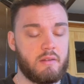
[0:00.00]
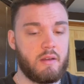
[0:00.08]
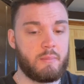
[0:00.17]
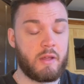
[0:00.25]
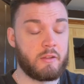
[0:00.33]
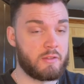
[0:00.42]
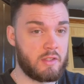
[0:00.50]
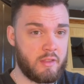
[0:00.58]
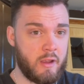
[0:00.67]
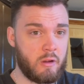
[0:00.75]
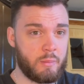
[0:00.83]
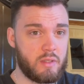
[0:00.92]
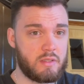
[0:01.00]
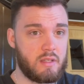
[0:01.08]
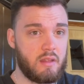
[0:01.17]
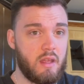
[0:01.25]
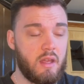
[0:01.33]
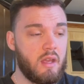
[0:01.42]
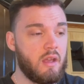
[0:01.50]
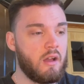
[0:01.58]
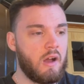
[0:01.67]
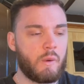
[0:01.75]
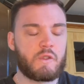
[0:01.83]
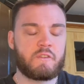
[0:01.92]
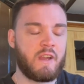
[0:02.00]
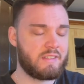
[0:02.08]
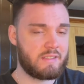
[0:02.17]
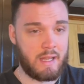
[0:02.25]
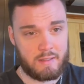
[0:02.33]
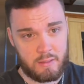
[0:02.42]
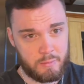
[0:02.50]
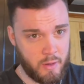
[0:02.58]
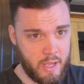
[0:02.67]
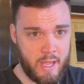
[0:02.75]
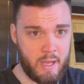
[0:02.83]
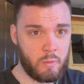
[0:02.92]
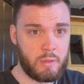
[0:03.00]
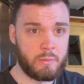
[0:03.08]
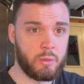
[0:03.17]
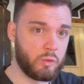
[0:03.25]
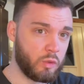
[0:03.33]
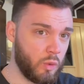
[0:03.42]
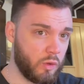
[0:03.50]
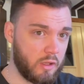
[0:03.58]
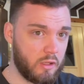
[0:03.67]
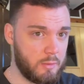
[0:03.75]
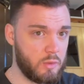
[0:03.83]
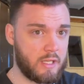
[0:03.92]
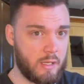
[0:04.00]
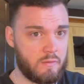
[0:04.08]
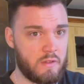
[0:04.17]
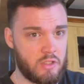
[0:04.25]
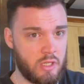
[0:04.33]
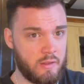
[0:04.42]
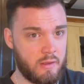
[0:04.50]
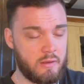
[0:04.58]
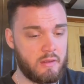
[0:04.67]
mother as a therapist, I was fascinated by how people talk and communicate with each other,